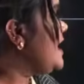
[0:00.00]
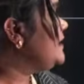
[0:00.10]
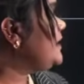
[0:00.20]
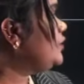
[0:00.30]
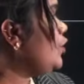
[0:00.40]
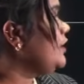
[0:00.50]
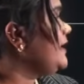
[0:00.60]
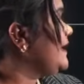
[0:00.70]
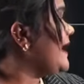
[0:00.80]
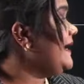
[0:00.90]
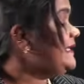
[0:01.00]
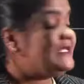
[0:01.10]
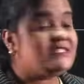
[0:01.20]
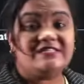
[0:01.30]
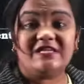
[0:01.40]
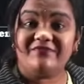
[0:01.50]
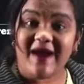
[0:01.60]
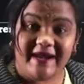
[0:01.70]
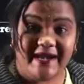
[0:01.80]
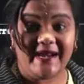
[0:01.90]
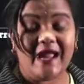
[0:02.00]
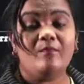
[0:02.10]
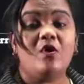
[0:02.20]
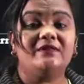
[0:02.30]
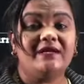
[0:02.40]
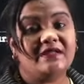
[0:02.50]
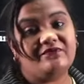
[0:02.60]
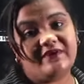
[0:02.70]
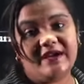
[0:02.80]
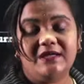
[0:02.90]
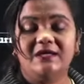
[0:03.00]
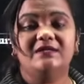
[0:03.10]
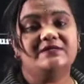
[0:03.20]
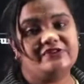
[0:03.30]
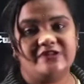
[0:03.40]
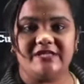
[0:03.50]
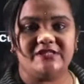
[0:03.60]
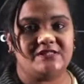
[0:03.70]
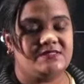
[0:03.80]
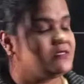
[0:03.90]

The total current is divided among the different stages.